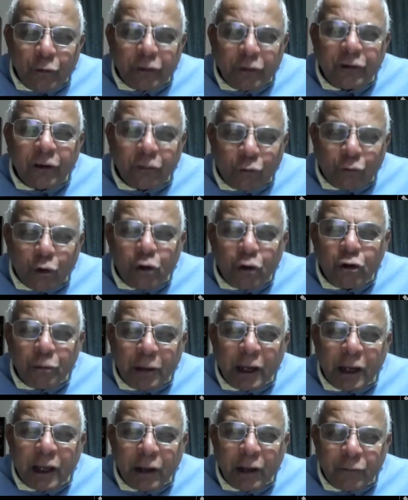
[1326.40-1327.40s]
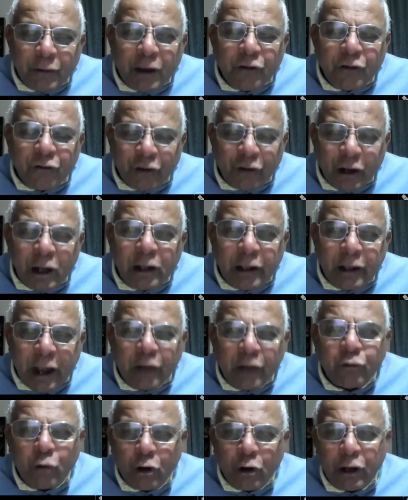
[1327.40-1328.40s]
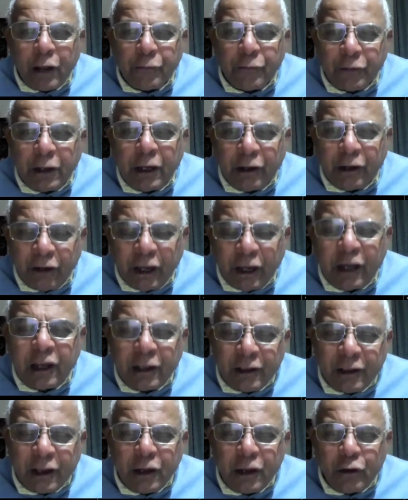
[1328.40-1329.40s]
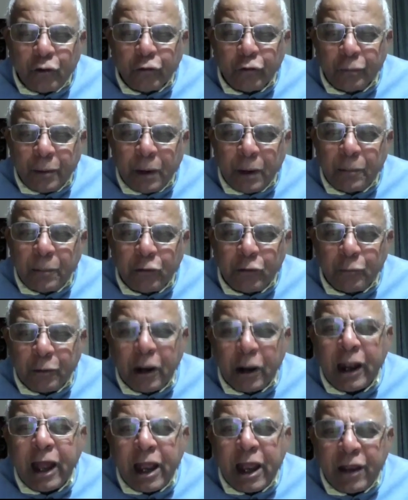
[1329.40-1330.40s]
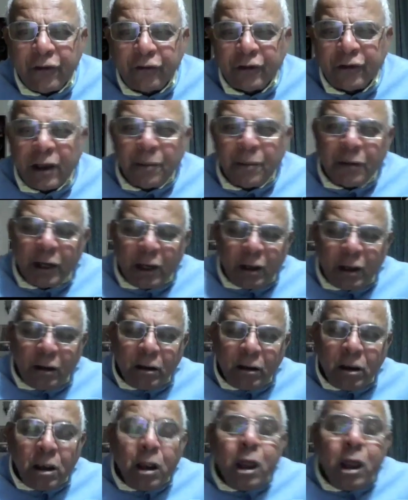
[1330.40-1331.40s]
which is going to be conventional. That's what we read in the newspapers. Pralaya is coming in.